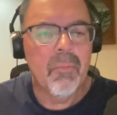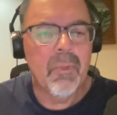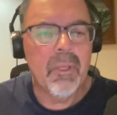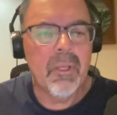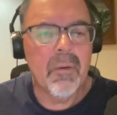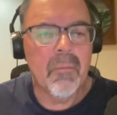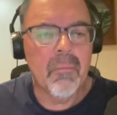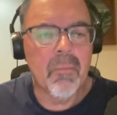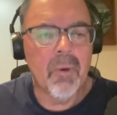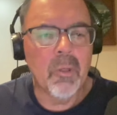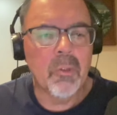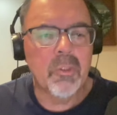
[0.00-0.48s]

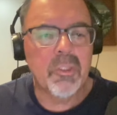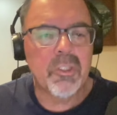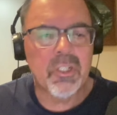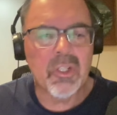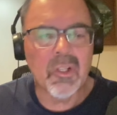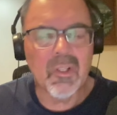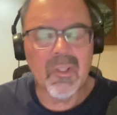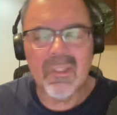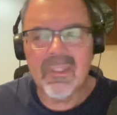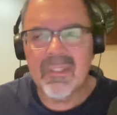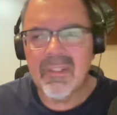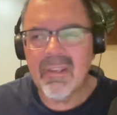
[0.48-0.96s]
Be an
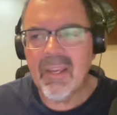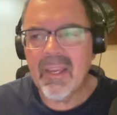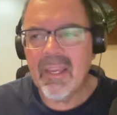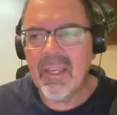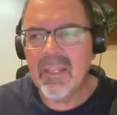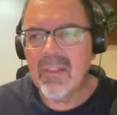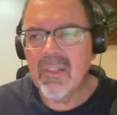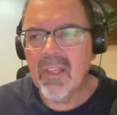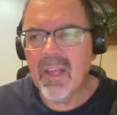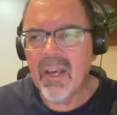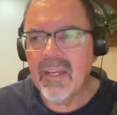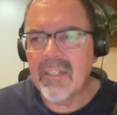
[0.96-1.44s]
emotional
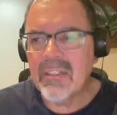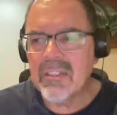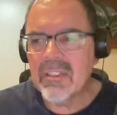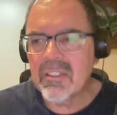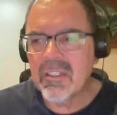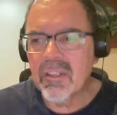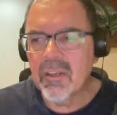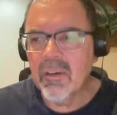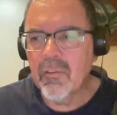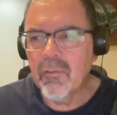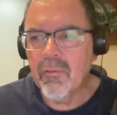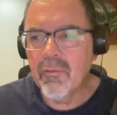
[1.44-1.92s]
day.
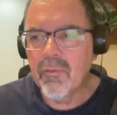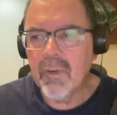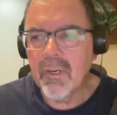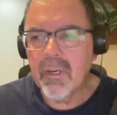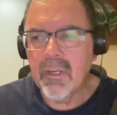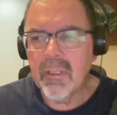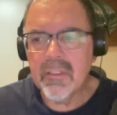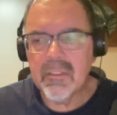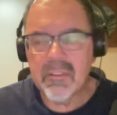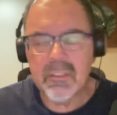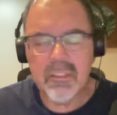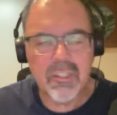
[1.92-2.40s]
Lots of
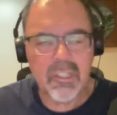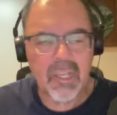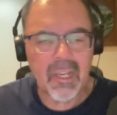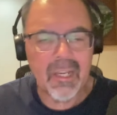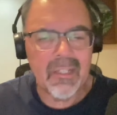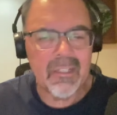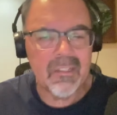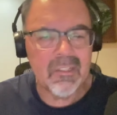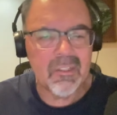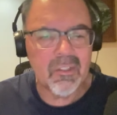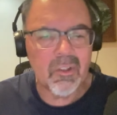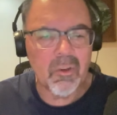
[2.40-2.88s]
uh,
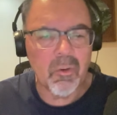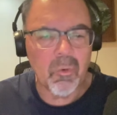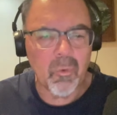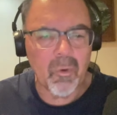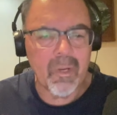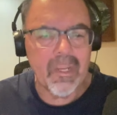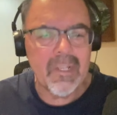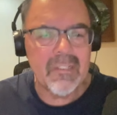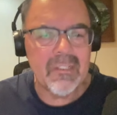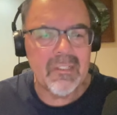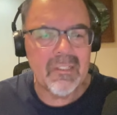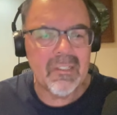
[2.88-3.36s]
Giants
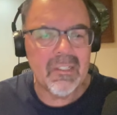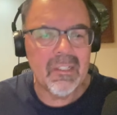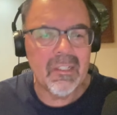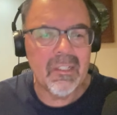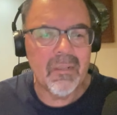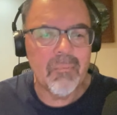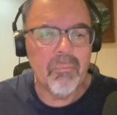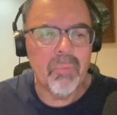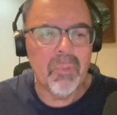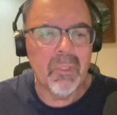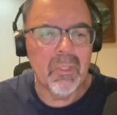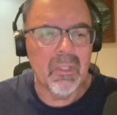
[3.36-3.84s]
greats
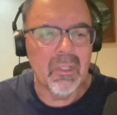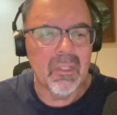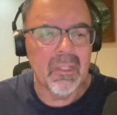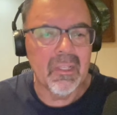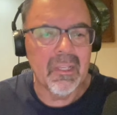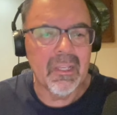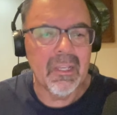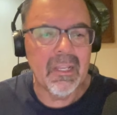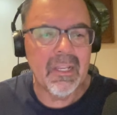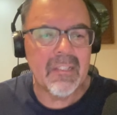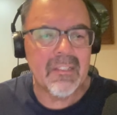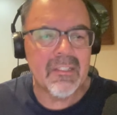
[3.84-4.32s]
in the
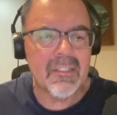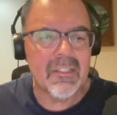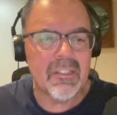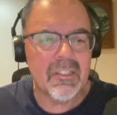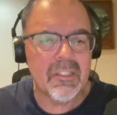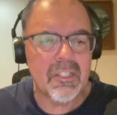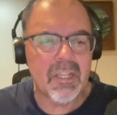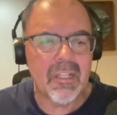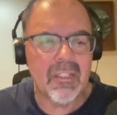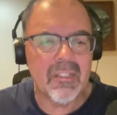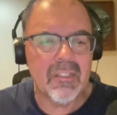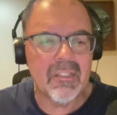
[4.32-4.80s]
building as the
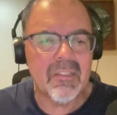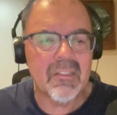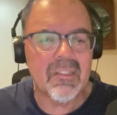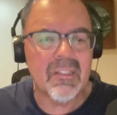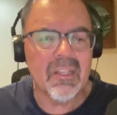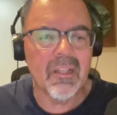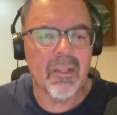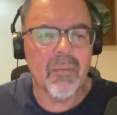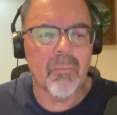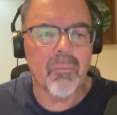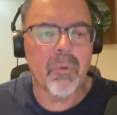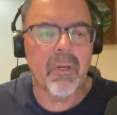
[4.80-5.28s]
Giants
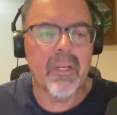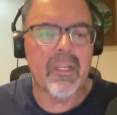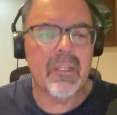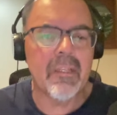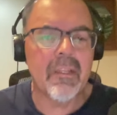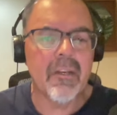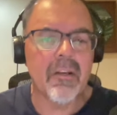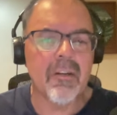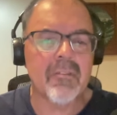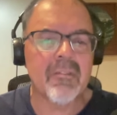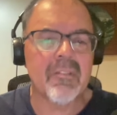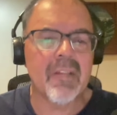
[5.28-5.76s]
celebrate
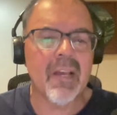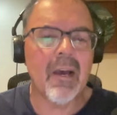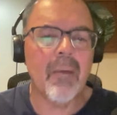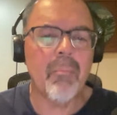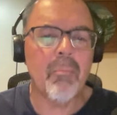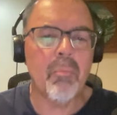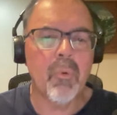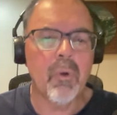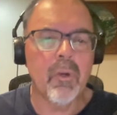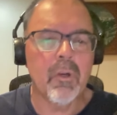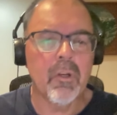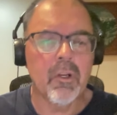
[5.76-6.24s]
their
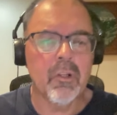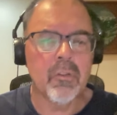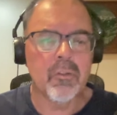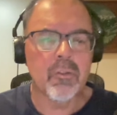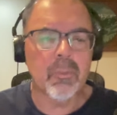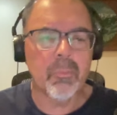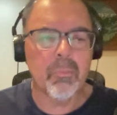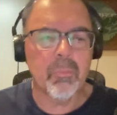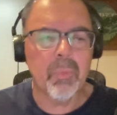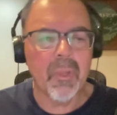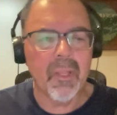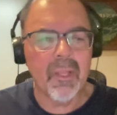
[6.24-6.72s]
top
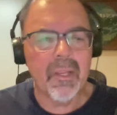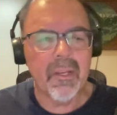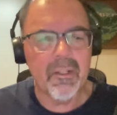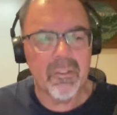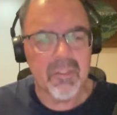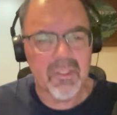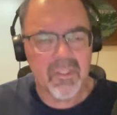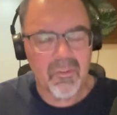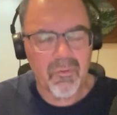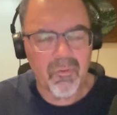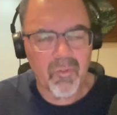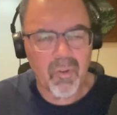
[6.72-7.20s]
100
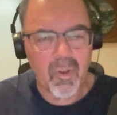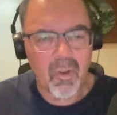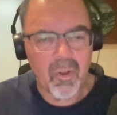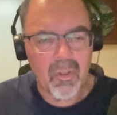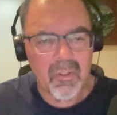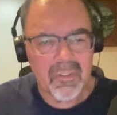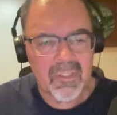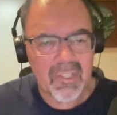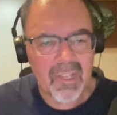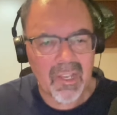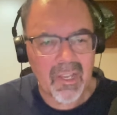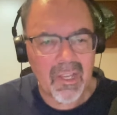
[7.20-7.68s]
players of
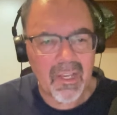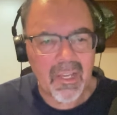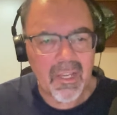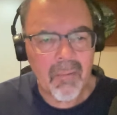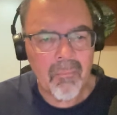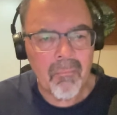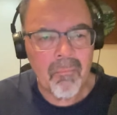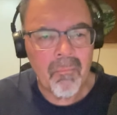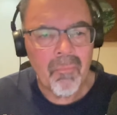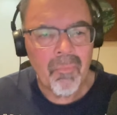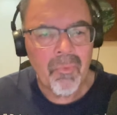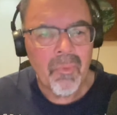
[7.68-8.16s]
all
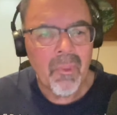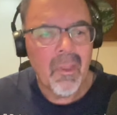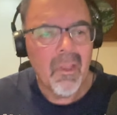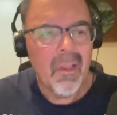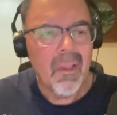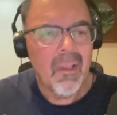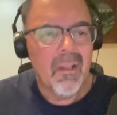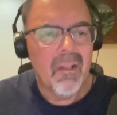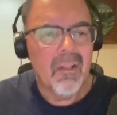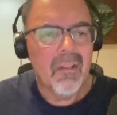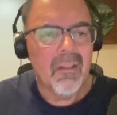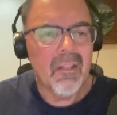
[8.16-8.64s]
time.
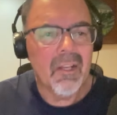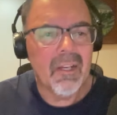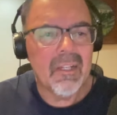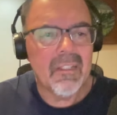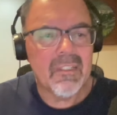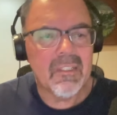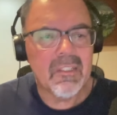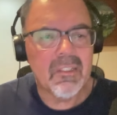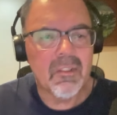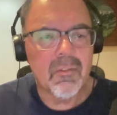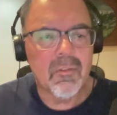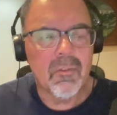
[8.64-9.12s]

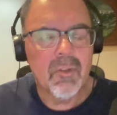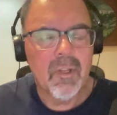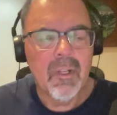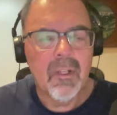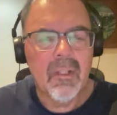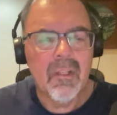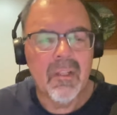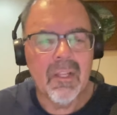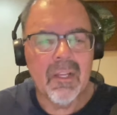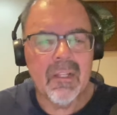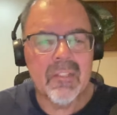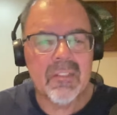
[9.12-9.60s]
Lots of
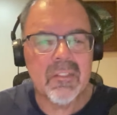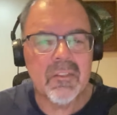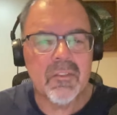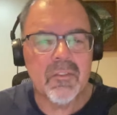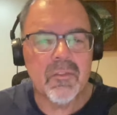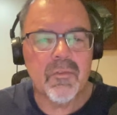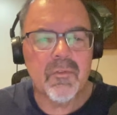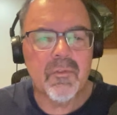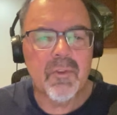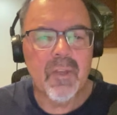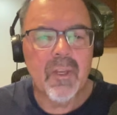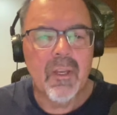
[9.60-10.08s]
lots
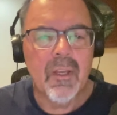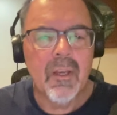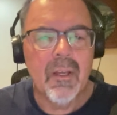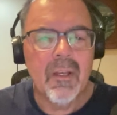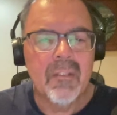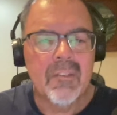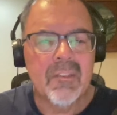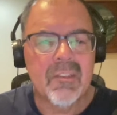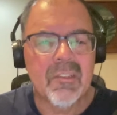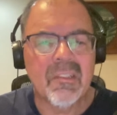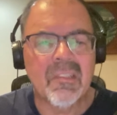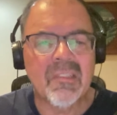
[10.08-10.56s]
of
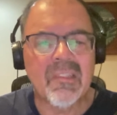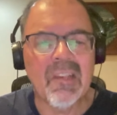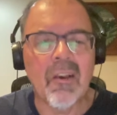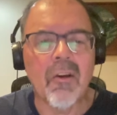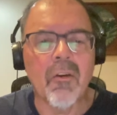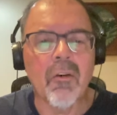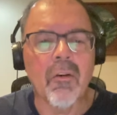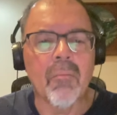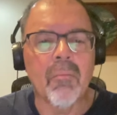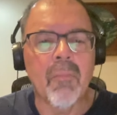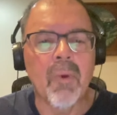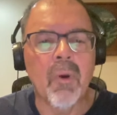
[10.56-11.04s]

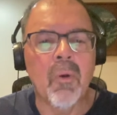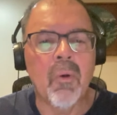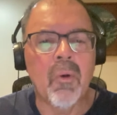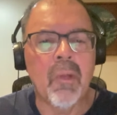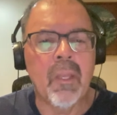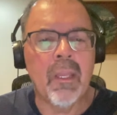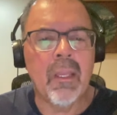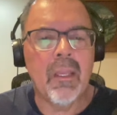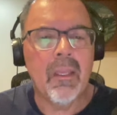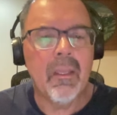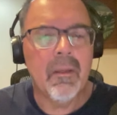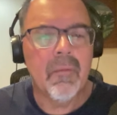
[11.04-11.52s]

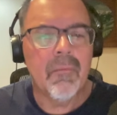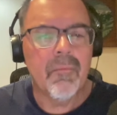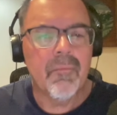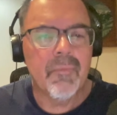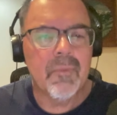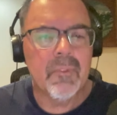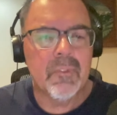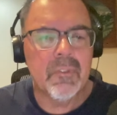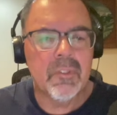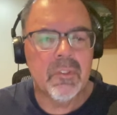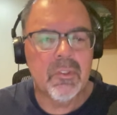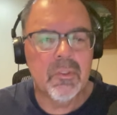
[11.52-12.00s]
ceremony
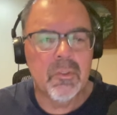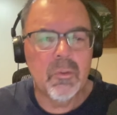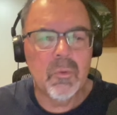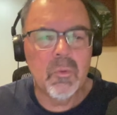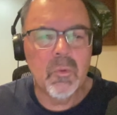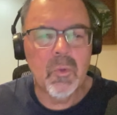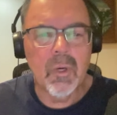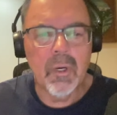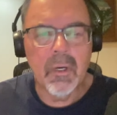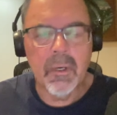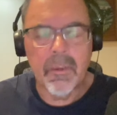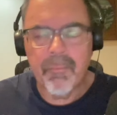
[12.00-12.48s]

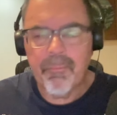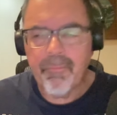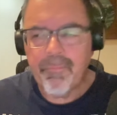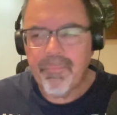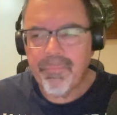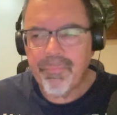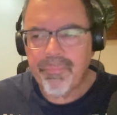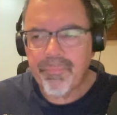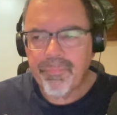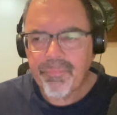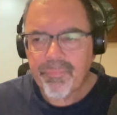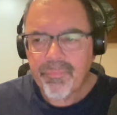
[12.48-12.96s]
to uh,
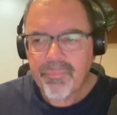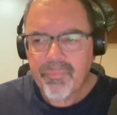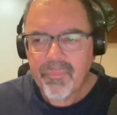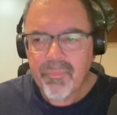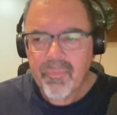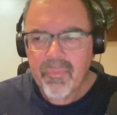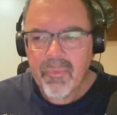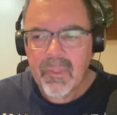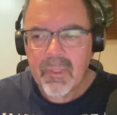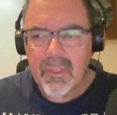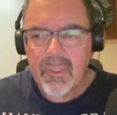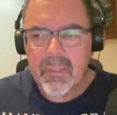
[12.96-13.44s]

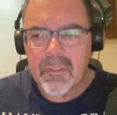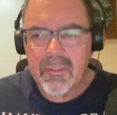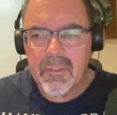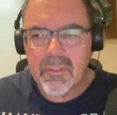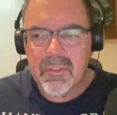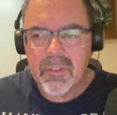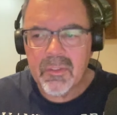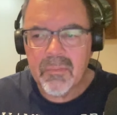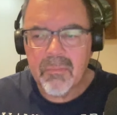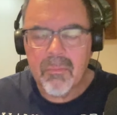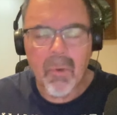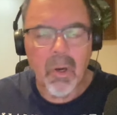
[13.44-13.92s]

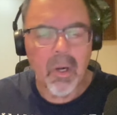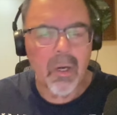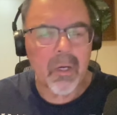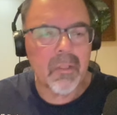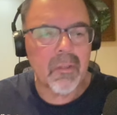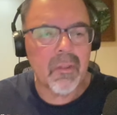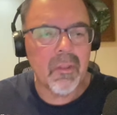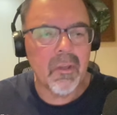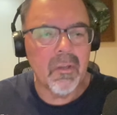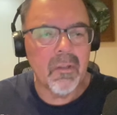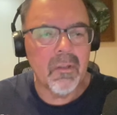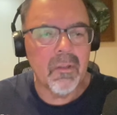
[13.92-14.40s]
to
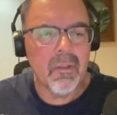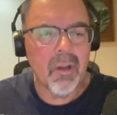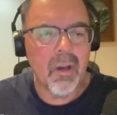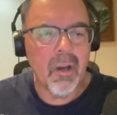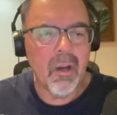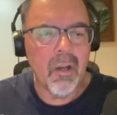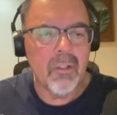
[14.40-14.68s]
mark the the